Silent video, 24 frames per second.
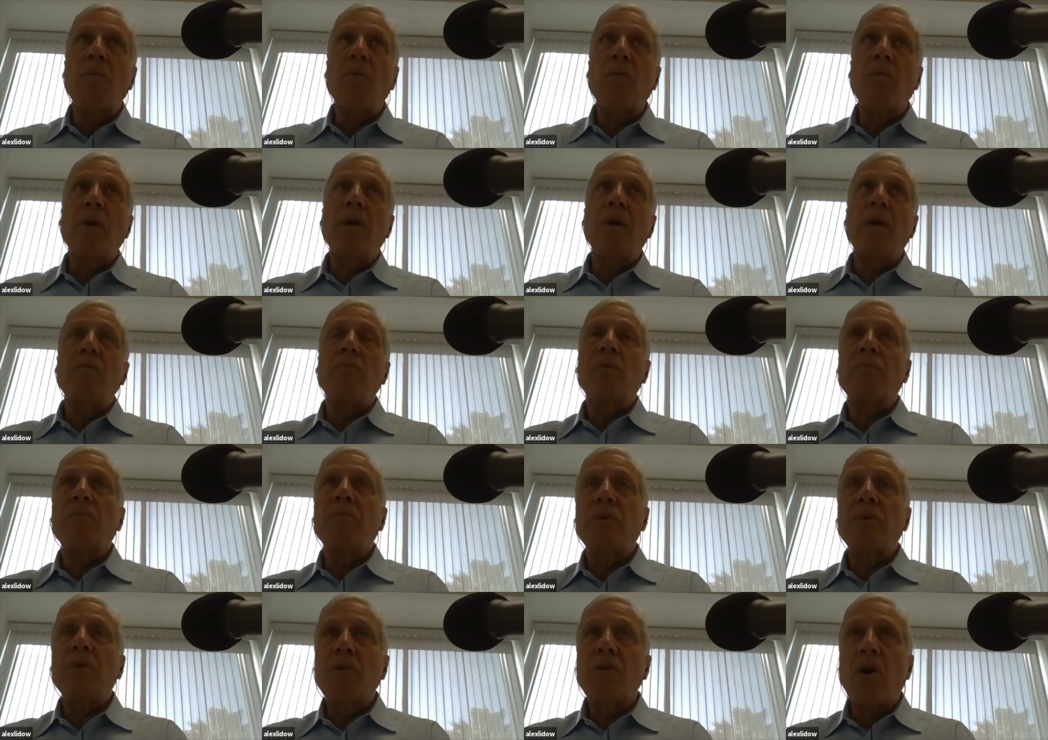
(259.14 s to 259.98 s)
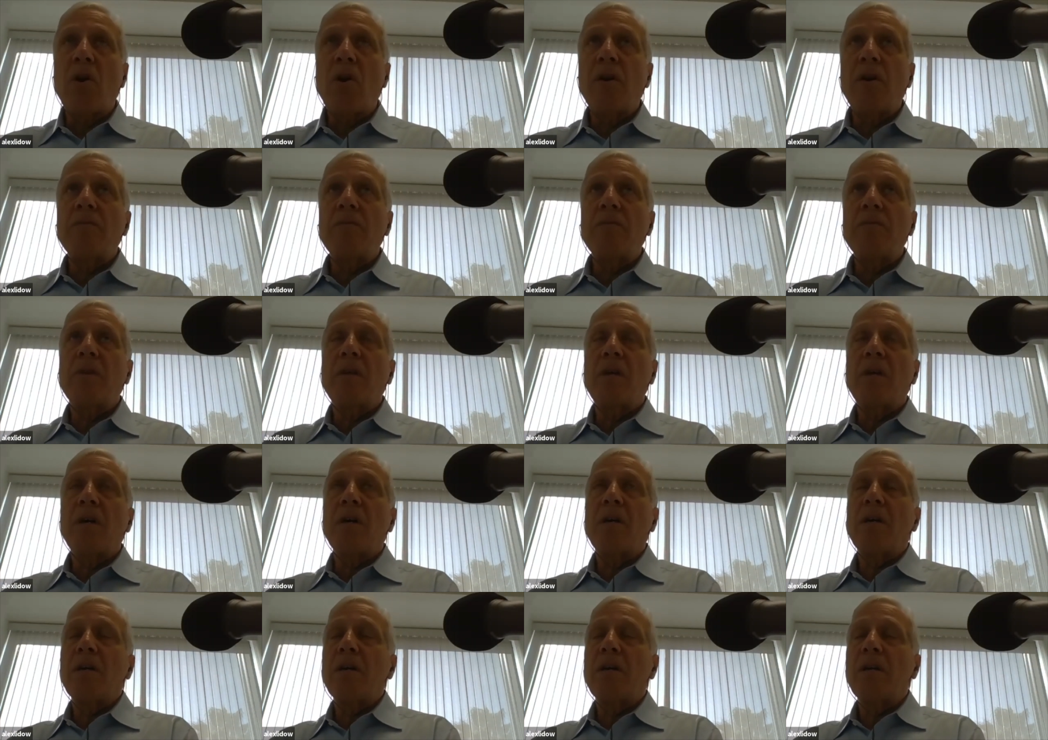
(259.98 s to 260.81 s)
we when we started in
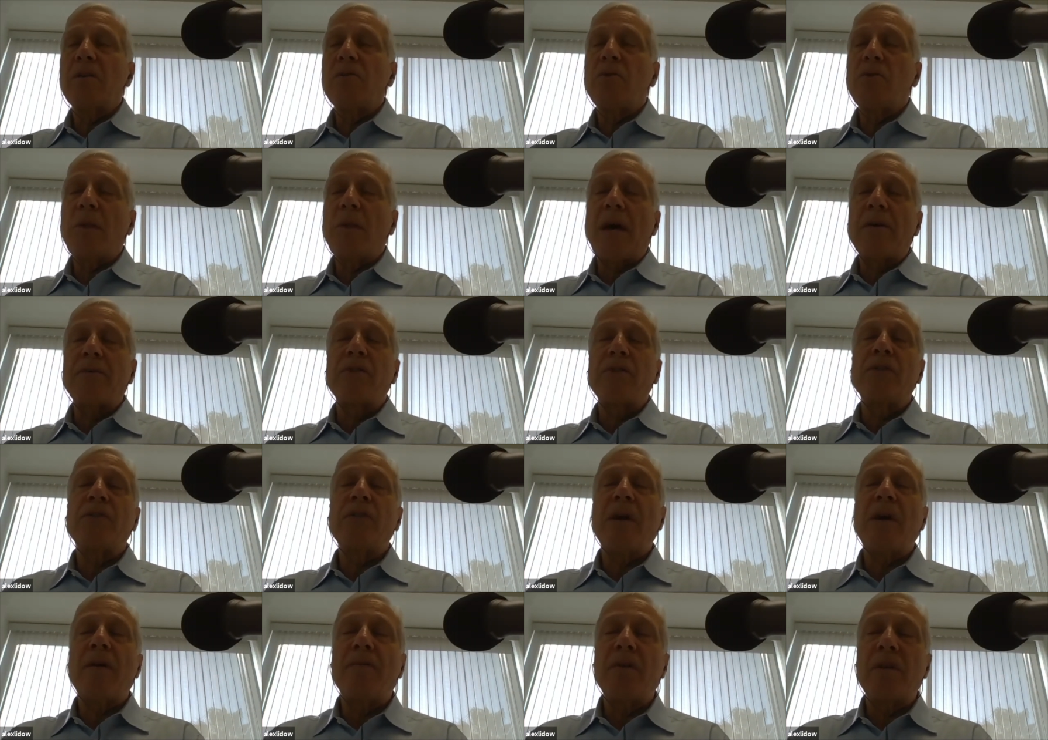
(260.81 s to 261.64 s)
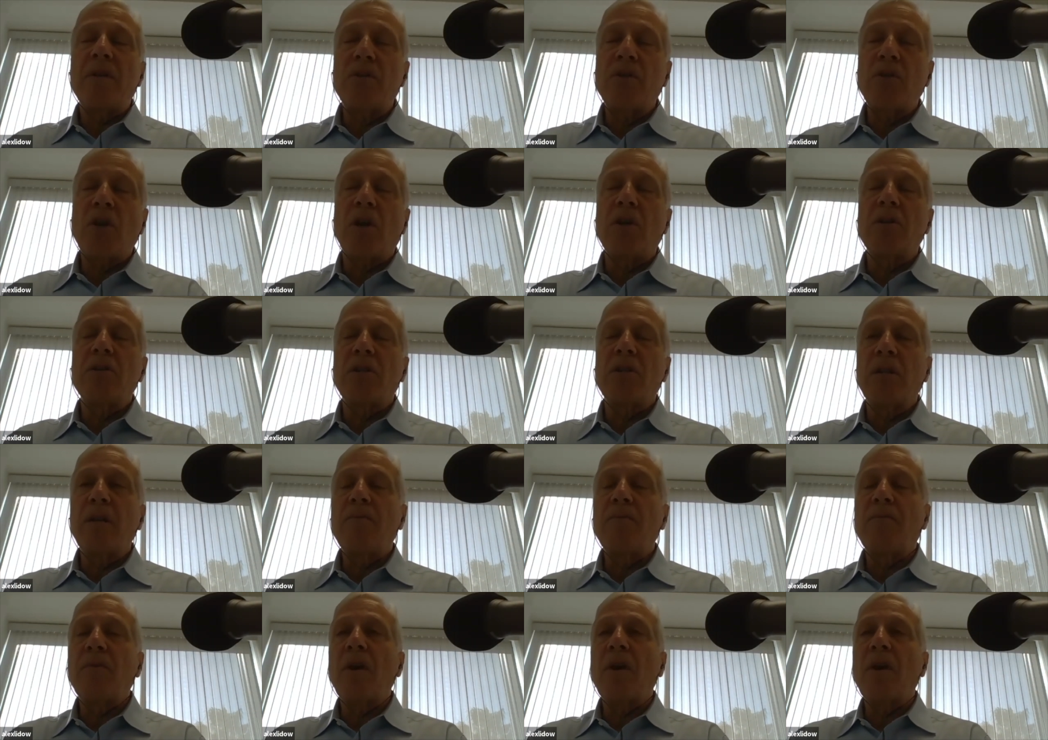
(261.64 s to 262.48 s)
the in 2007 and started
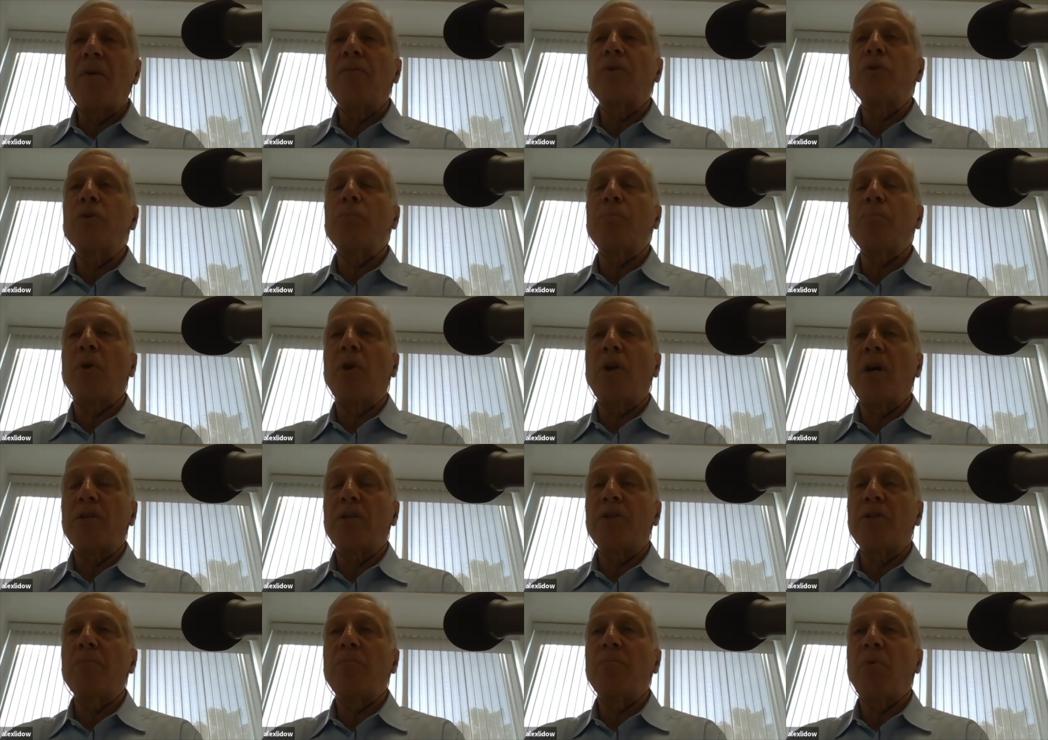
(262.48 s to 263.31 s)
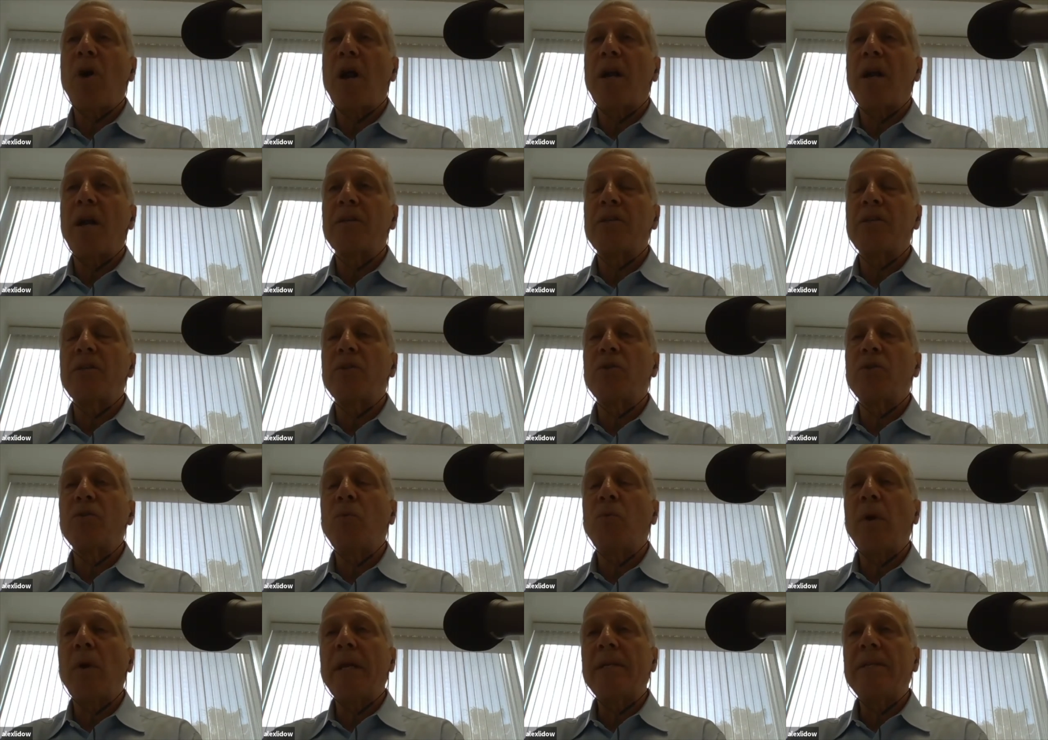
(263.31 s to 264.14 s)
delivering our first production products in
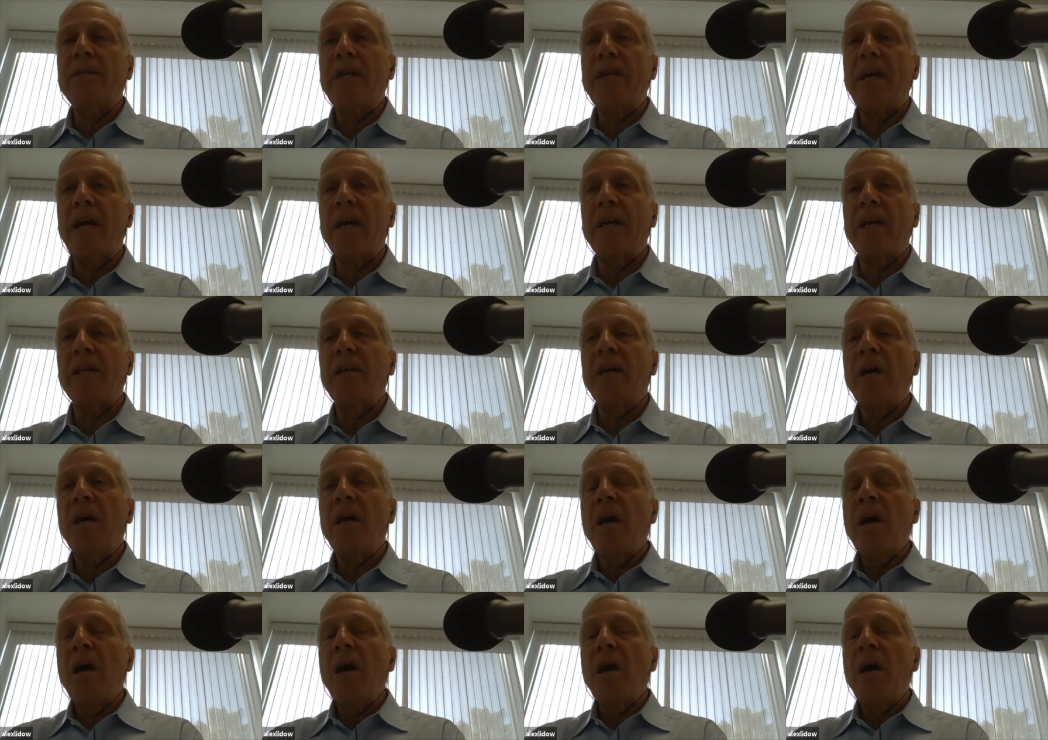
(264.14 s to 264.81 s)
2010,